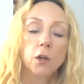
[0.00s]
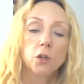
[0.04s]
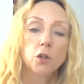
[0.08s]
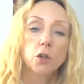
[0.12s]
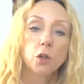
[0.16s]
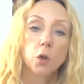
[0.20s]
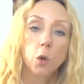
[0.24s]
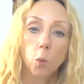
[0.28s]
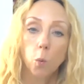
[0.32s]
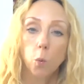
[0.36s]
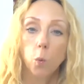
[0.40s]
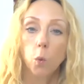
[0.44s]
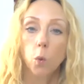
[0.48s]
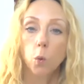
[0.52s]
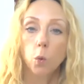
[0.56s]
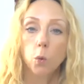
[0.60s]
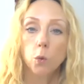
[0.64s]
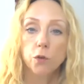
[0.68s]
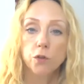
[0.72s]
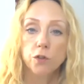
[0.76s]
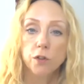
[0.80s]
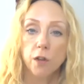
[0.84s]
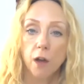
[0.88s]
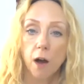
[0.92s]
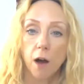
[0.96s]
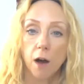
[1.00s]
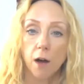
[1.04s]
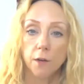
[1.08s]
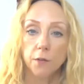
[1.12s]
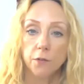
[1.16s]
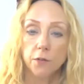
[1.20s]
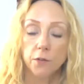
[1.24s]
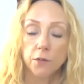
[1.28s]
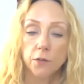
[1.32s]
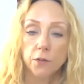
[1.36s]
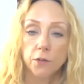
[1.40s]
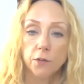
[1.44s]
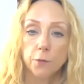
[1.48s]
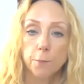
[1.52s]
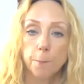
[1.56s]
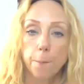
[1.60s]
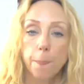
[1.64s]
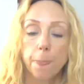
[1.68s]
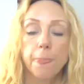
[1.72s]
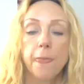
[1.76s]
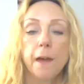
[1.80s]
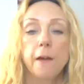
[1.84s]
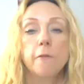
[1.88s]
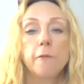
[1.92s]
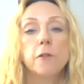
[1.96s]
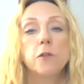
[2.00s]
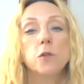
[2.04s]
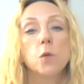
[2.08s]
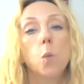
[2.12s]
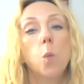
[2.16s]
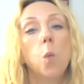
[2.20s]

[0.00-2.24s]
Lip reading: towards us, there is a